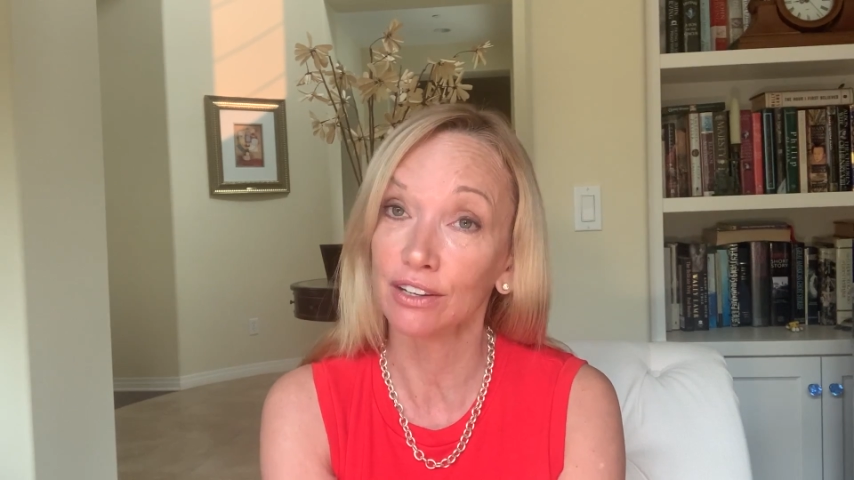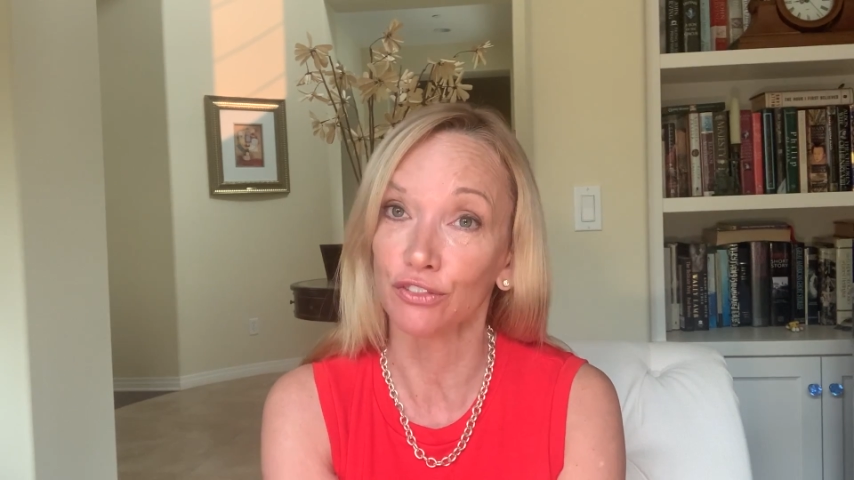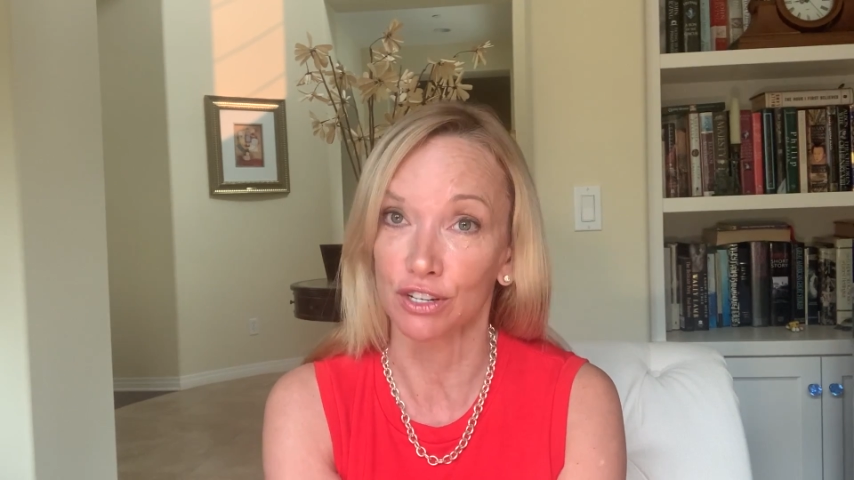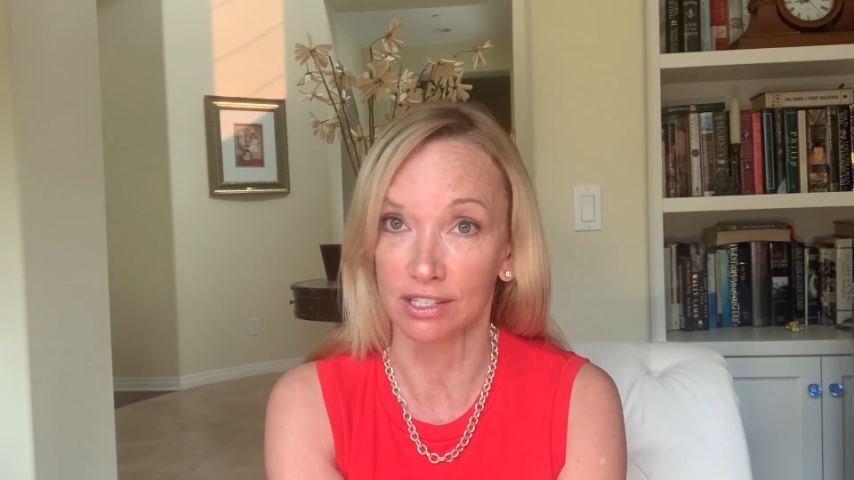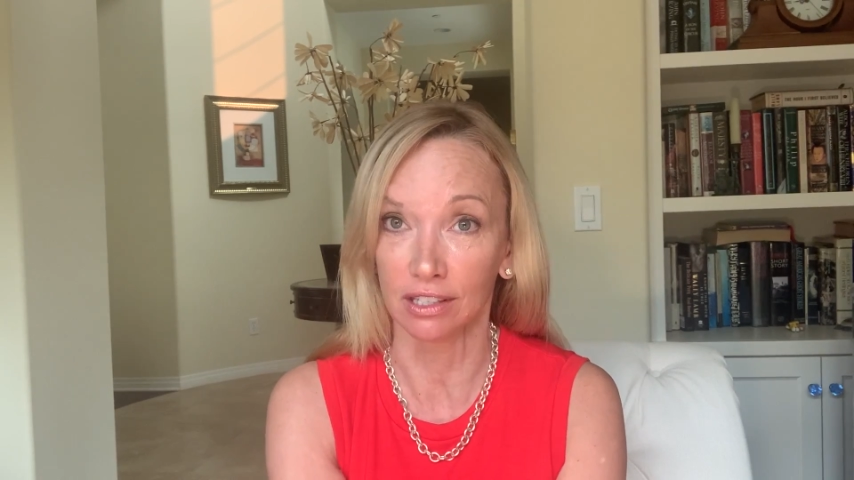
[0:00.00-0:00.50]

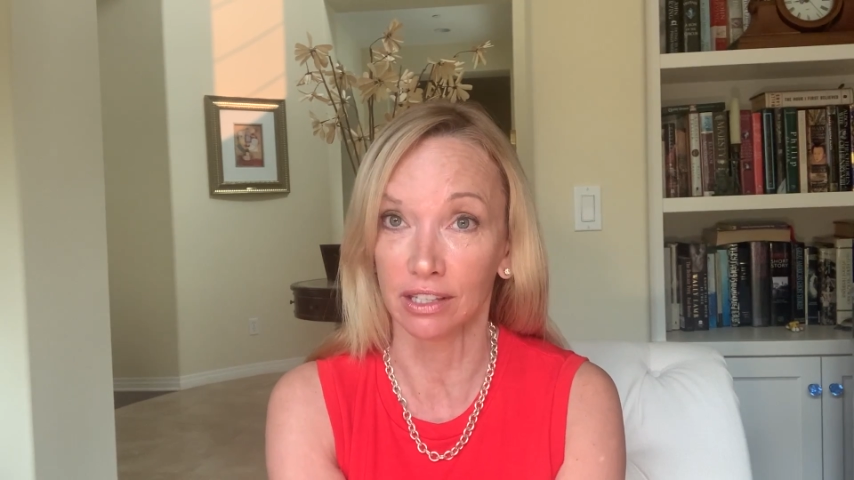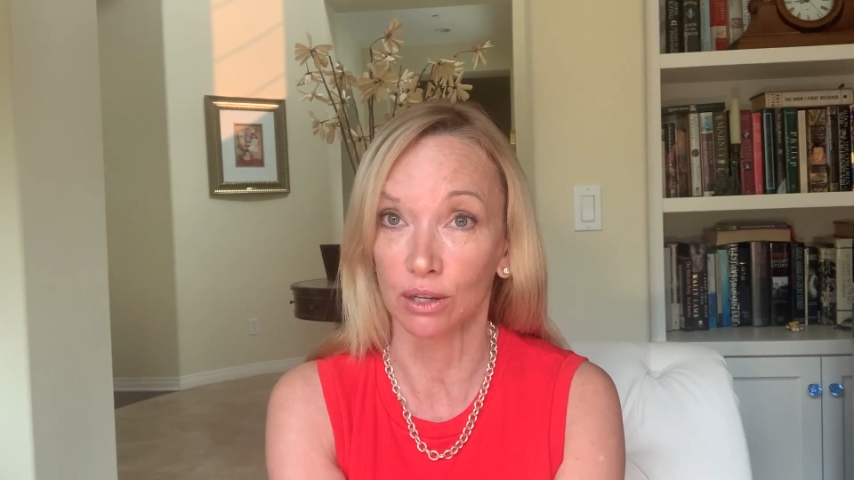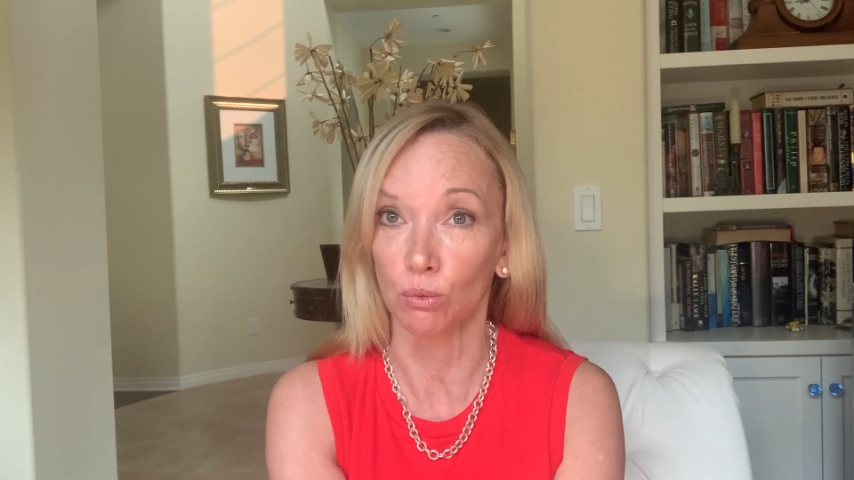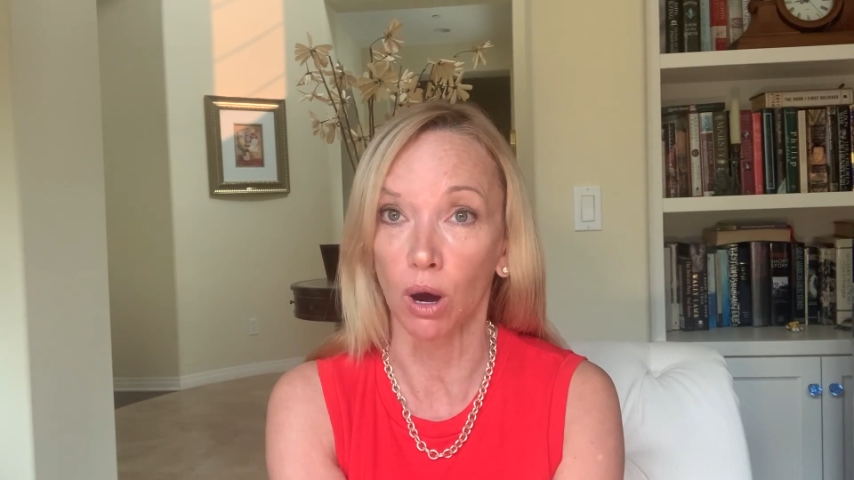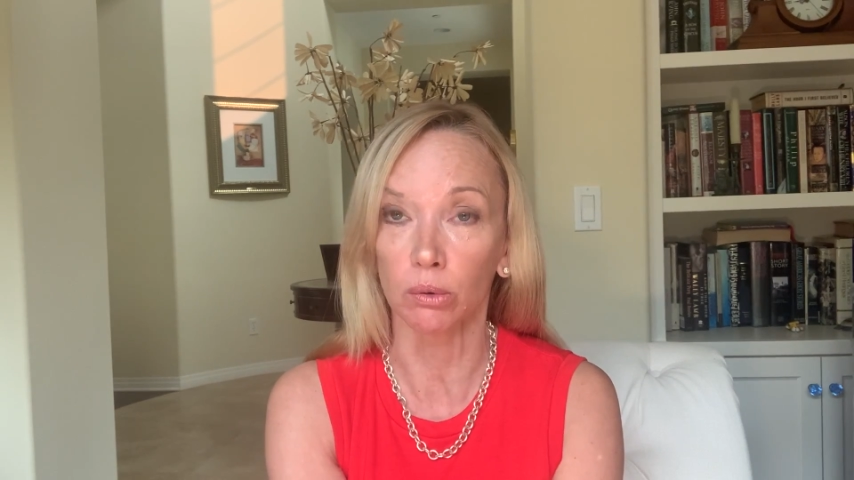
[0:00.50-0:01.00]
for ceiling
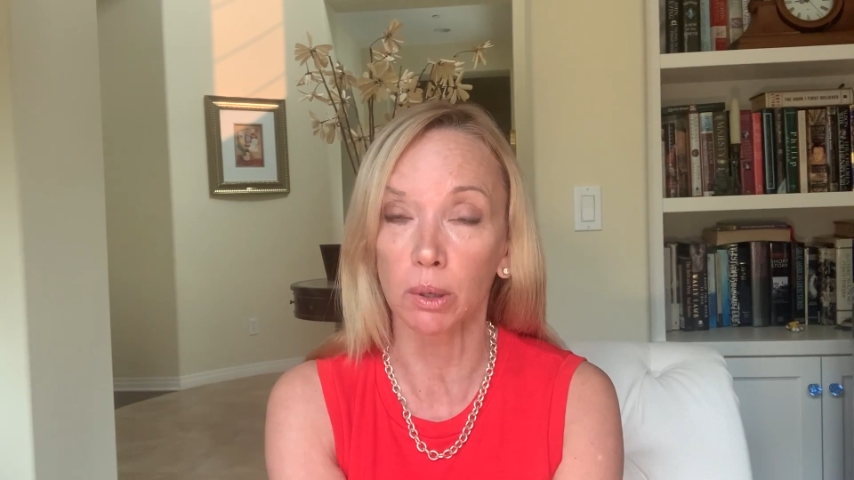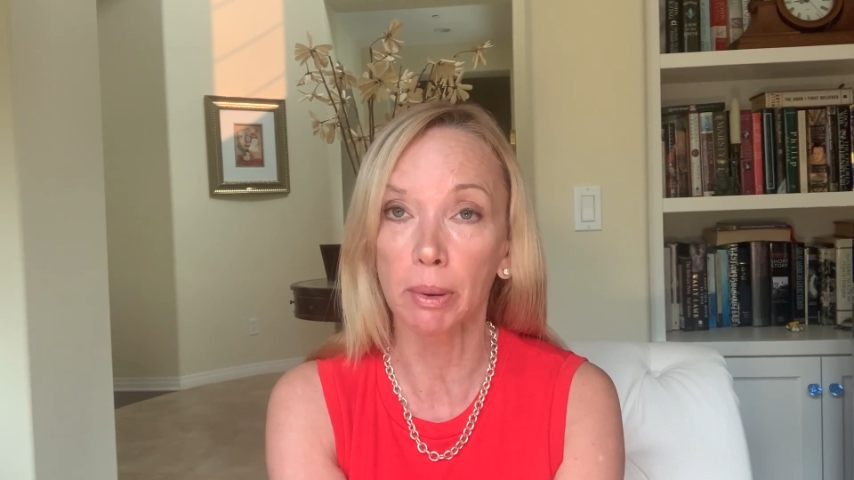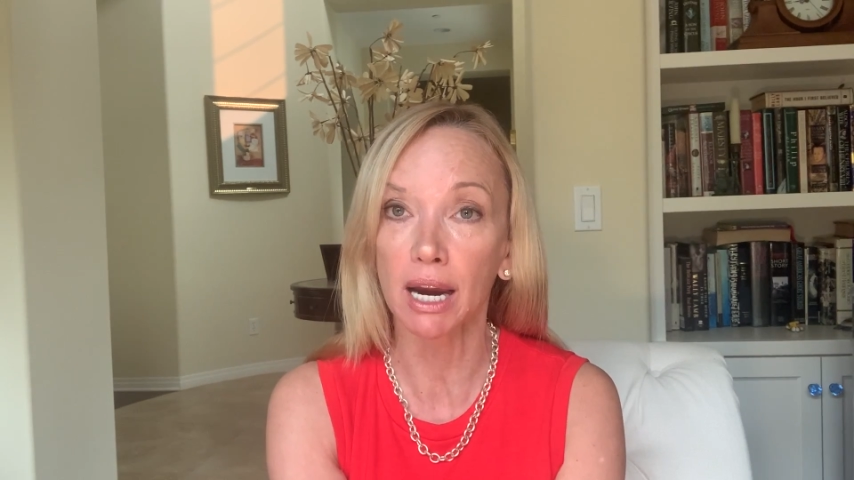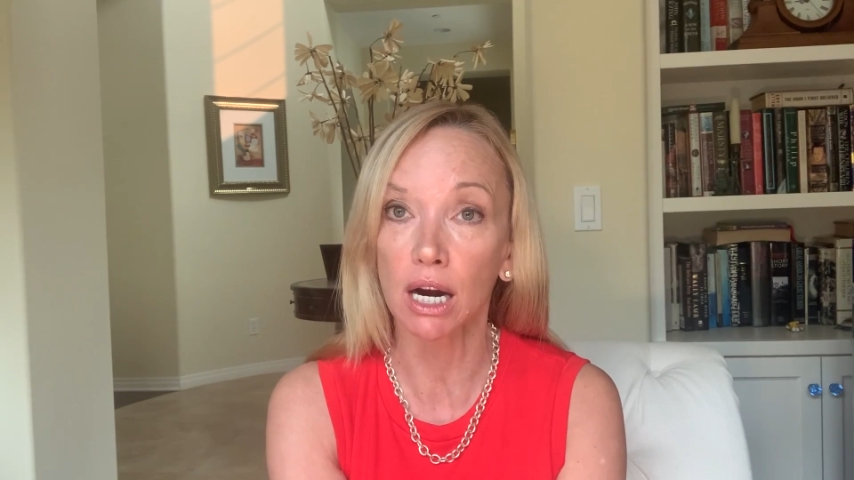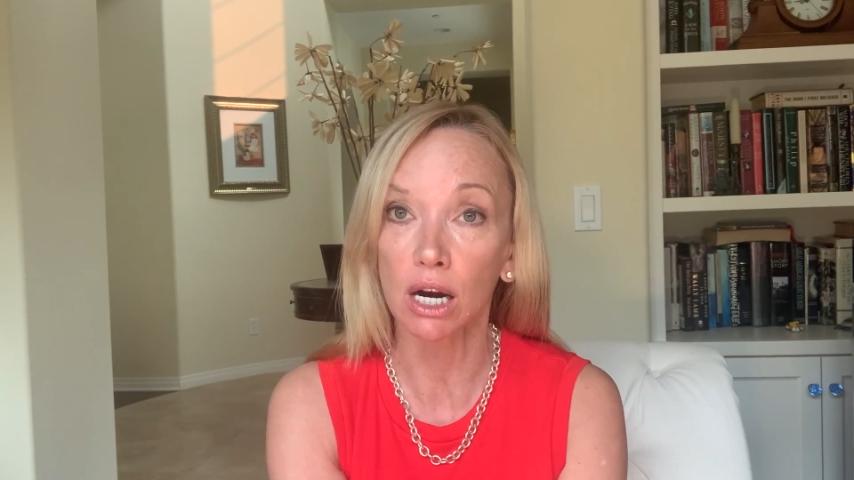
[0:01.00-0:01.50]
and wall
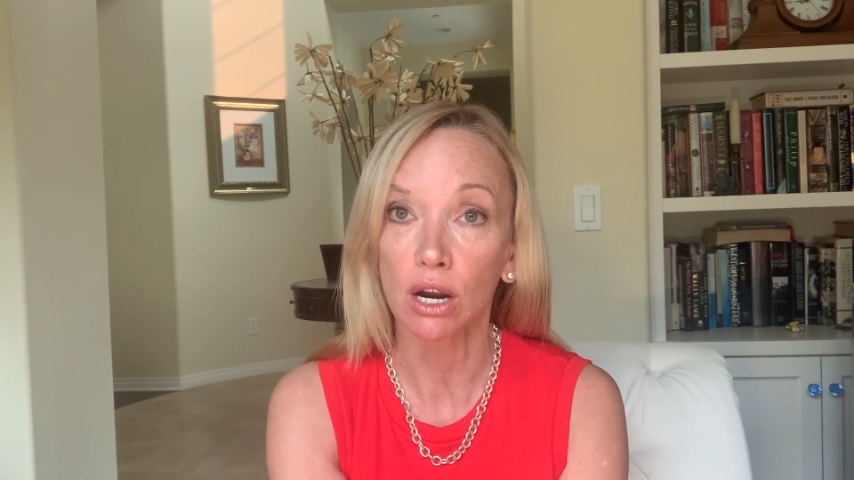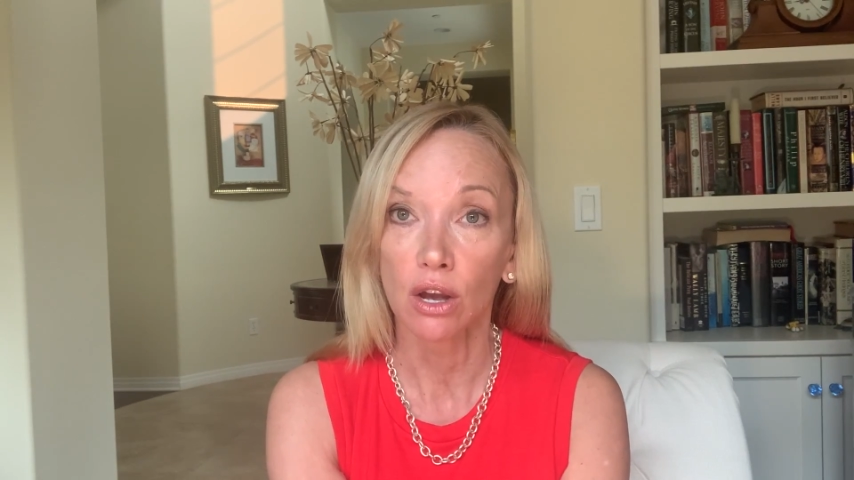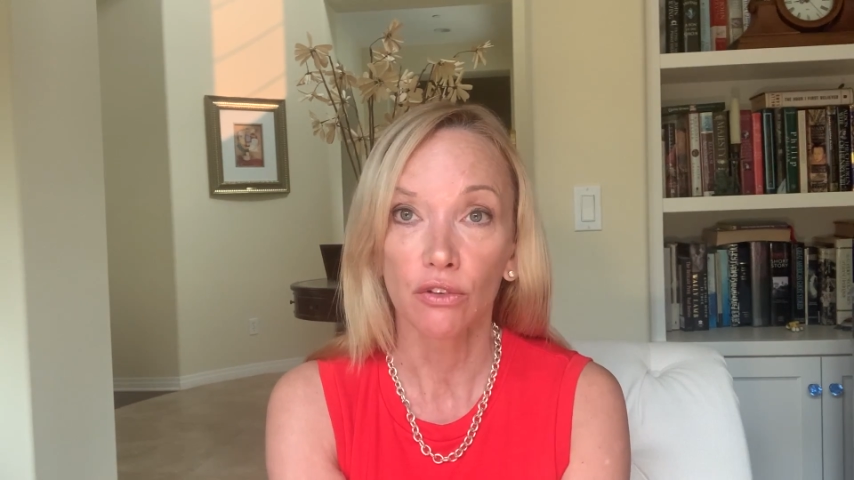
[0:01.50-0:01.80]
repair,